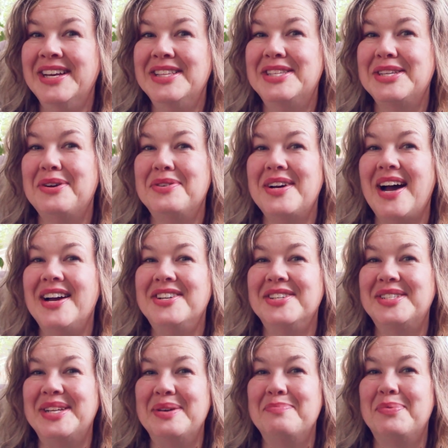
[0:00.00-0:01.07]
And so I
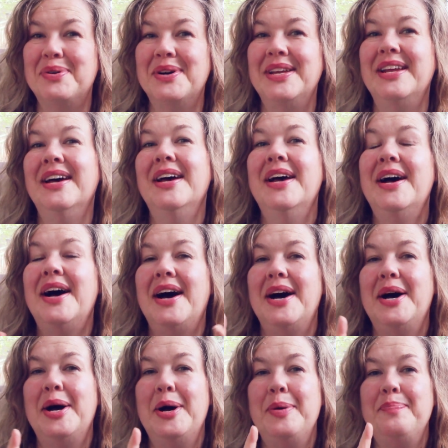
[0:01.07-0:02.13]
just input
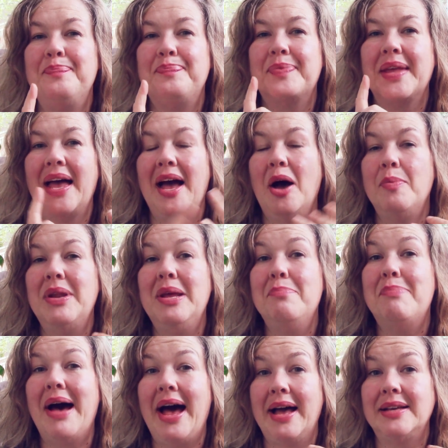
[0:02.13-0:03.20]
how many
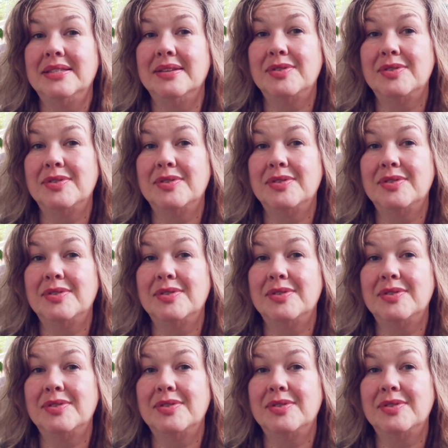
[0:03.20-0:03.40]
bags